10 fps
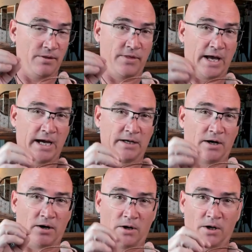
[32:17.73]
that
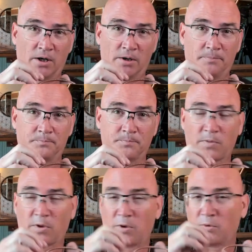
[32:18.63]
are
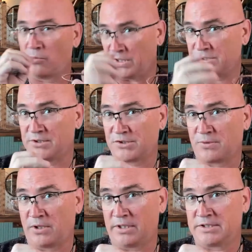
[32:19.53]
reducing the
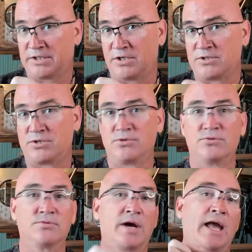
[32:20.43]
swelling of
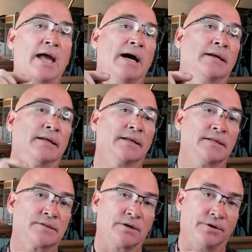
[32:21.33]
tissue and it
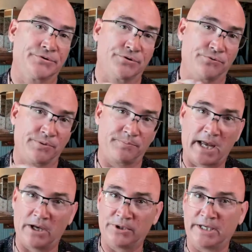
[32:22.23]
is also
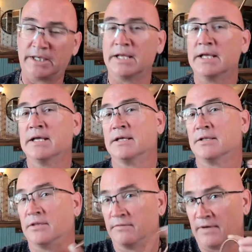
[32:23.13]
repelling
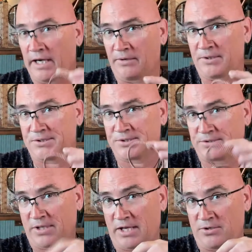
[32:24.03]
the
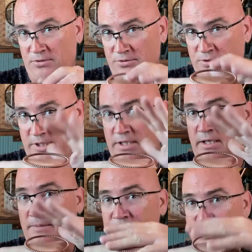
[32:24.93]
virus that usually
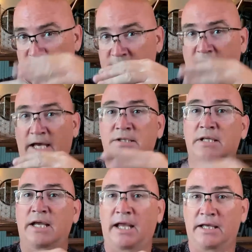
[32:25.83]
comes and attacks
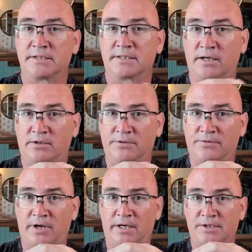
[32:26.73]
the hands, that
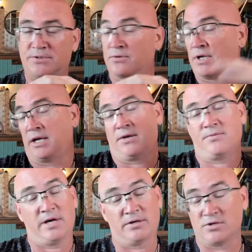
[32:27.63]
arthritis, or
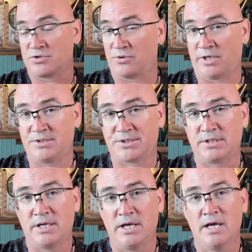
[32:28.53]
anywhere in your joints.
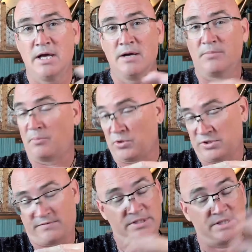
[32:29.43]
But
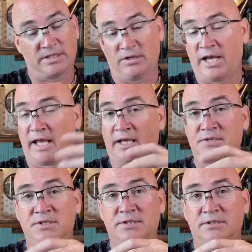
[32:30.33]
most of us in our
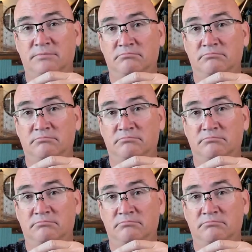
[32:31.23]
hands,